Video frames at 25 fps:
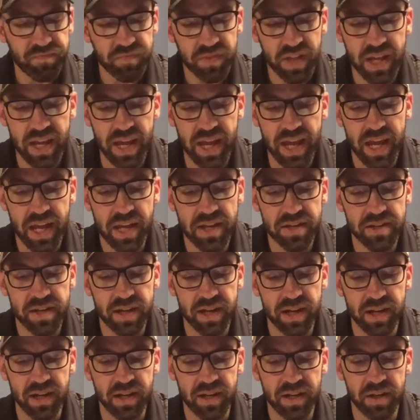And
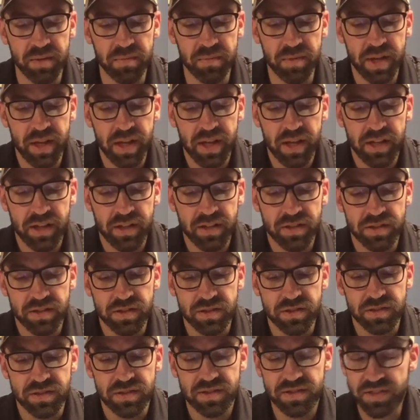
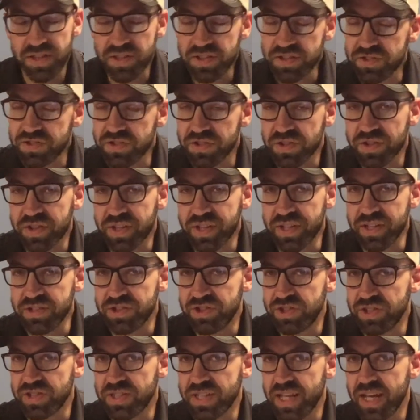sister is
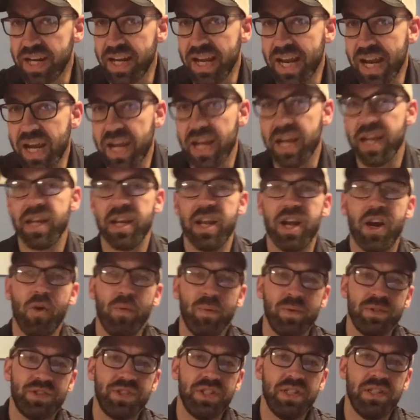just kind of hanging out
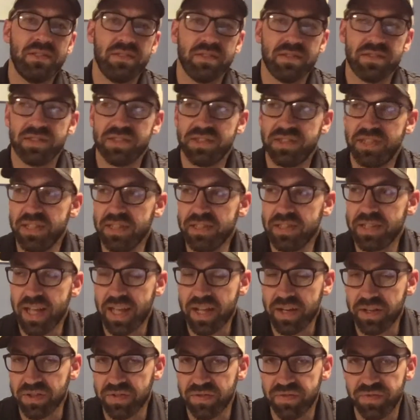with Jesus, sitting
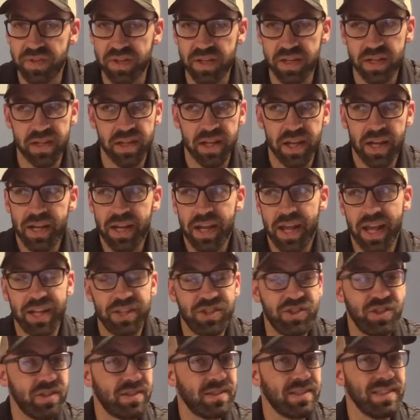at his feet and
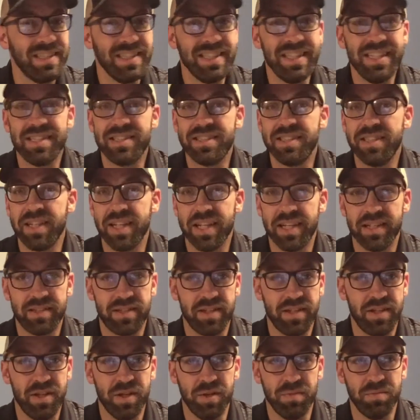just listening
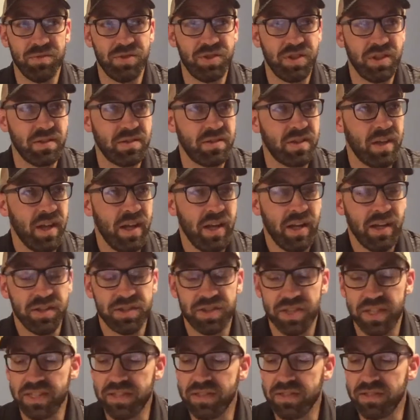to him. Just
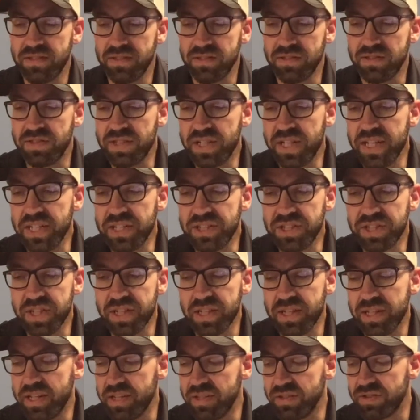Jesus is
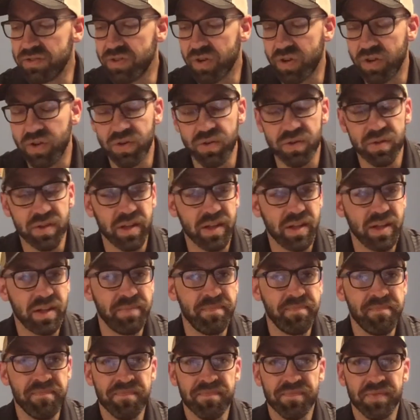teaching, he's
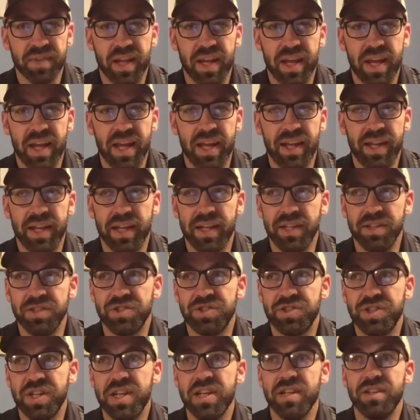talking, and
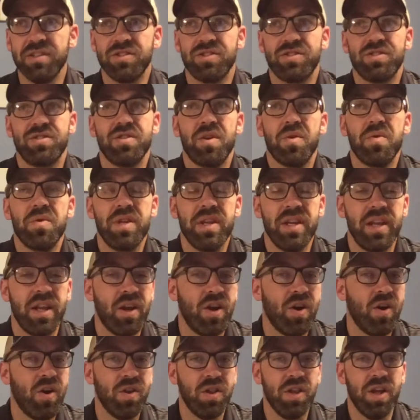she is soaking it
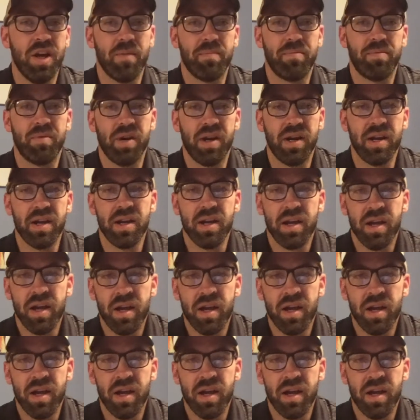all up, right?